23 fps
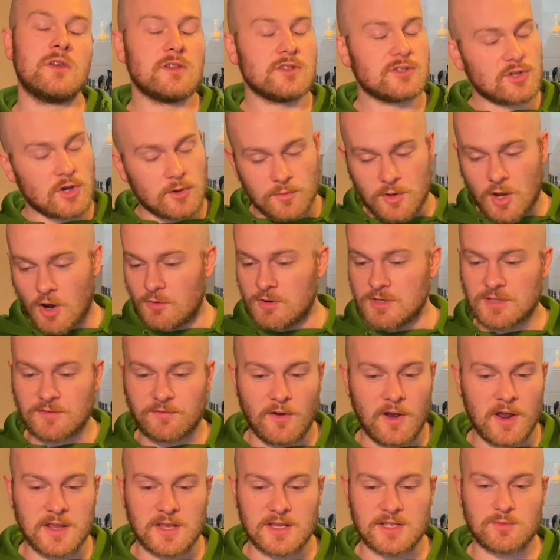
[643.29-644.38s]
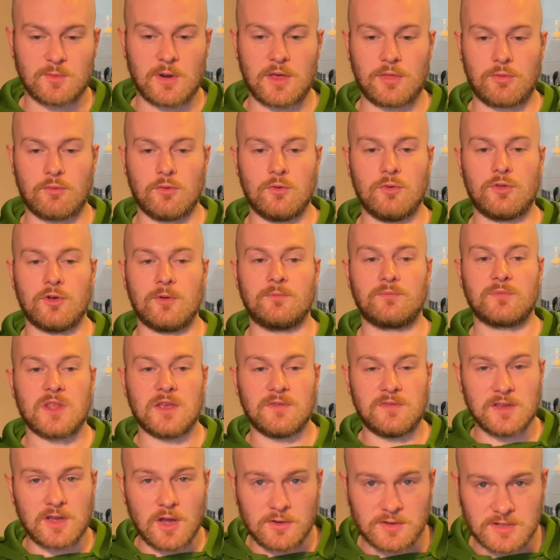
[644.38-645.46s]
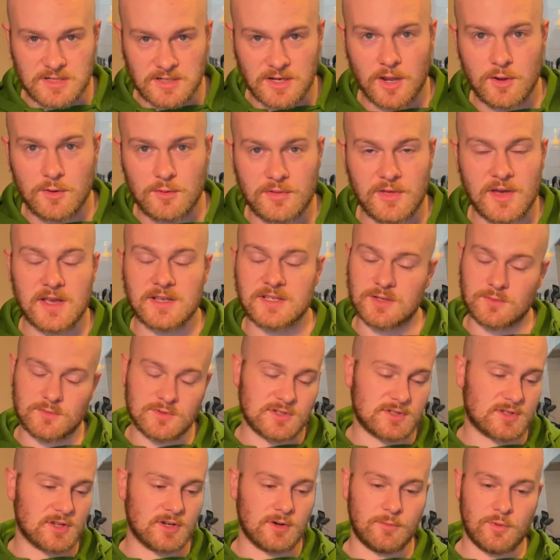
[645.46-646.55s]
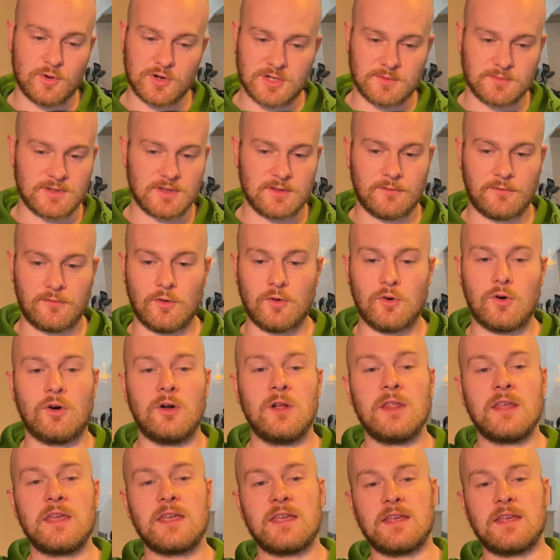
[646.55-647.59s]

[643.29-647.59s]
Tom Curry's fighting his way through them. If he goes low there, someone's just going to push him to the floor.